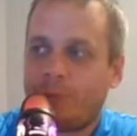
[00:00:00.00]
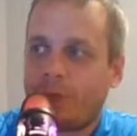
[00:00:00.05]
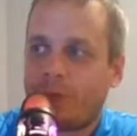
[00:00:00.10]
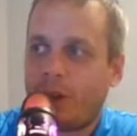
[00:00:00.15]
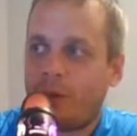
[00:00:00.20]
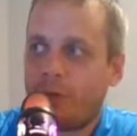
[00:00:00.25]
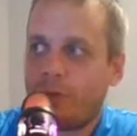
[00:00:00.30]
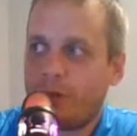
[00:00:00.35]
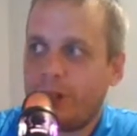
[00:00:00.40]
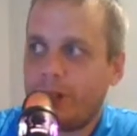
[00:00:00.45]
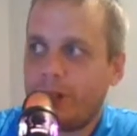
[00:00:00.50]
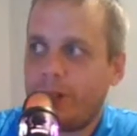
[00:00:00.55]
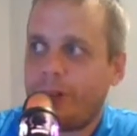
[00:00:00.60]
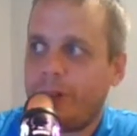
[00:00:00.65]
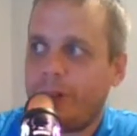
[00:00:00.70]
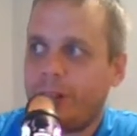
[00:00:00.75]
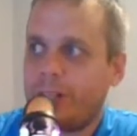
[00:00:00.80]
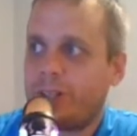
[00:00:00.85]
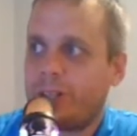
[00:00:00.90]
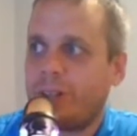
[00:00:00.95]
a
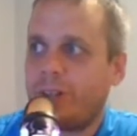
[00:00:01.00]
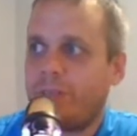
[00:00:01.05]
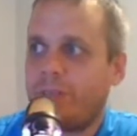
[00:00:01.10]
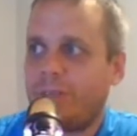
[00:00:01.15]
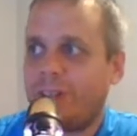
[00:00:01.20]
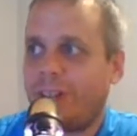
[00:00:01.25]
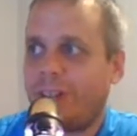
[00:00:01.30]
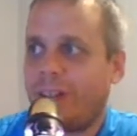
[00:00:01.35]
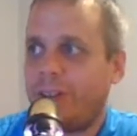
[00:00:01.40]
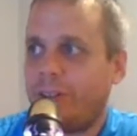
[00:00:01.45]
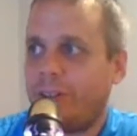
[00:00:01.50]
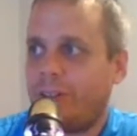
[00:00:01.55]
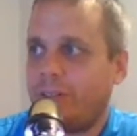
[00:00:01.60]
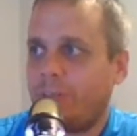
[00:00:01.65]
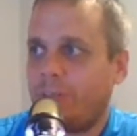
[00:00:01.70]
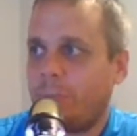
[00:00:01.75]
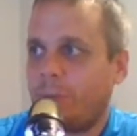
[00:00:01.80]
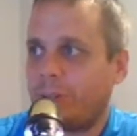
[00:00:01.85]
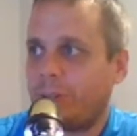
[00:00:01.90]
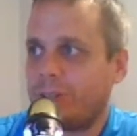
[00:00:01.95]
reiteration of the title of the
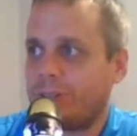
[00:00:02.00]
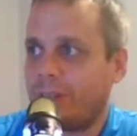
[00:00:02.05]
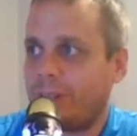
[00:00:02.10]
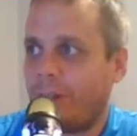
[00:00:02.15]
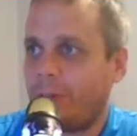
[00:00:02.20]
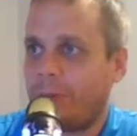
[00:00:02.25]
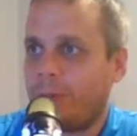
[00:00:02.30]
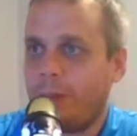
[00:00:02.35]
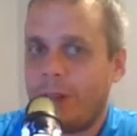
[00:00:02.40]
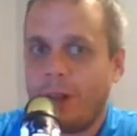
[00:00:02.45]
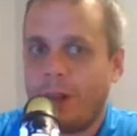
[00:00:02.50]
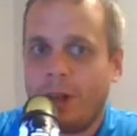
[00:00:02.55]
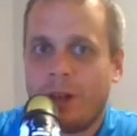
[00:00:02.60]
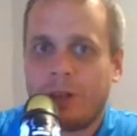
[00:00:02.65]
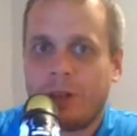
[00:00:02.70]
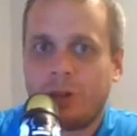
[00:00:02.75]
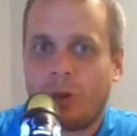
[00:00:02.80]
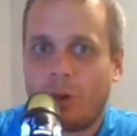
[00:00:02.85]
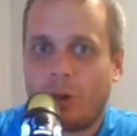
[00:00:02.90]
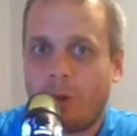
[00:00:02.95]
book itself.
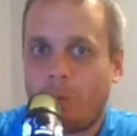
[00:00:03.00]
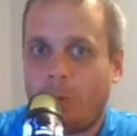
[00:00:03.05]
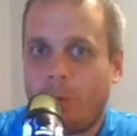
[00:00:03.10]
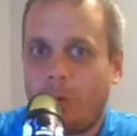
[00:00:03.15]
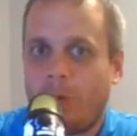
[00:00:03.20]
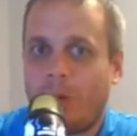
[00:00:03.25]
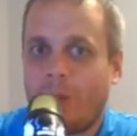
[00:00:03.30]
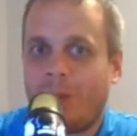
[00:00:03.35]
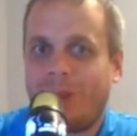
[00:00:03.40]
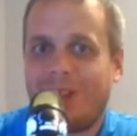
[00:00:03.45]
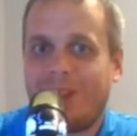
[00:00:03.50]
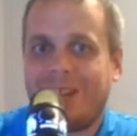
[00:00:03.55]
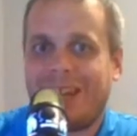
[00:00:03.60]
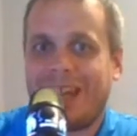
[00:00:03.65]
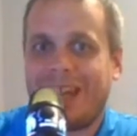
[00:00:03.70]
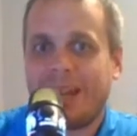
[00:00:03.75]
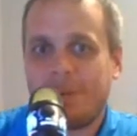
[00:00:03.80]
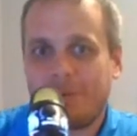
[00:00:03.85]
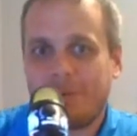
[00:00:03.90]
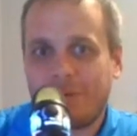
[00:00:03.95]
So the
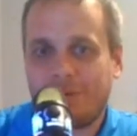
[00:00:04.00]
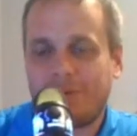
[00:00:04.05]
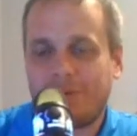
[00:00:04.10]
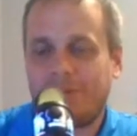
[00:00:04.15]
name of